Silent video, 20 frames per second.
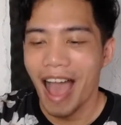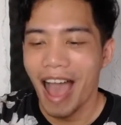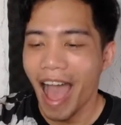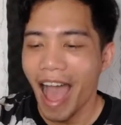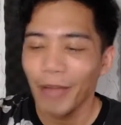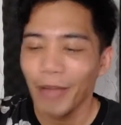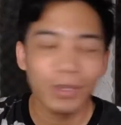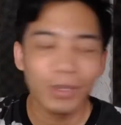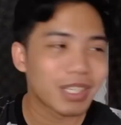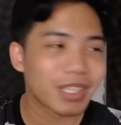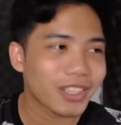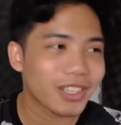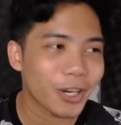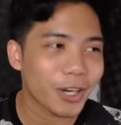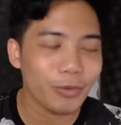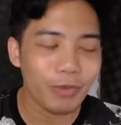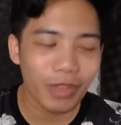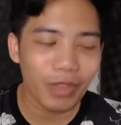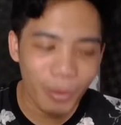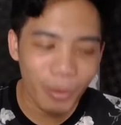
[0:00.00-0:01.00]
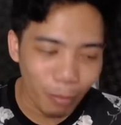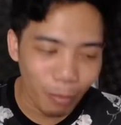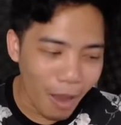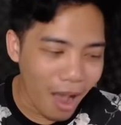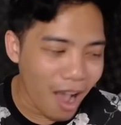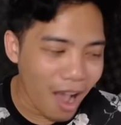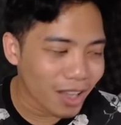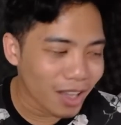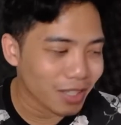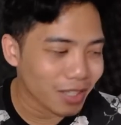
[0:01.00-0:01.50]
I would start with a
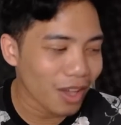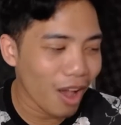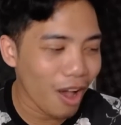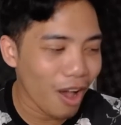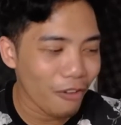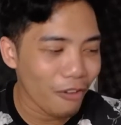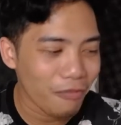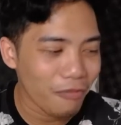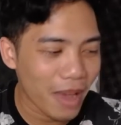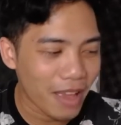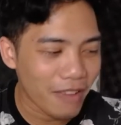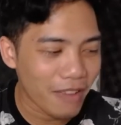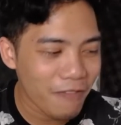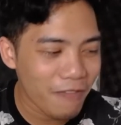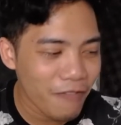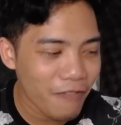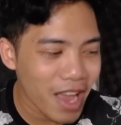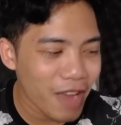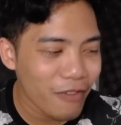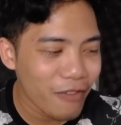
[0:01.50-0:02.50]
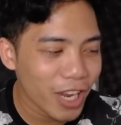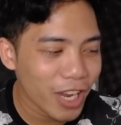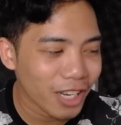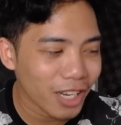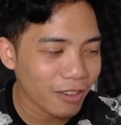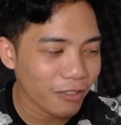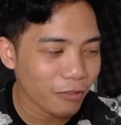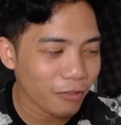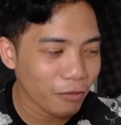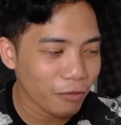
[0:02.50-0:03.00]
box of my favorite
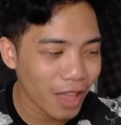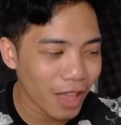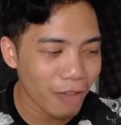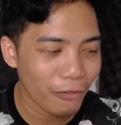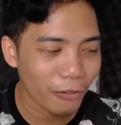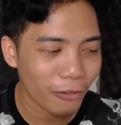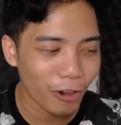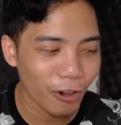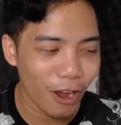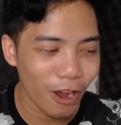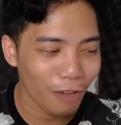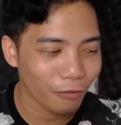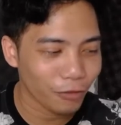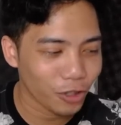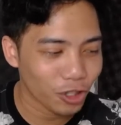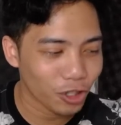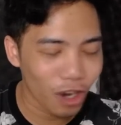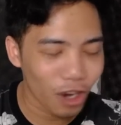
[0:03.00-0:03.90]
flavor of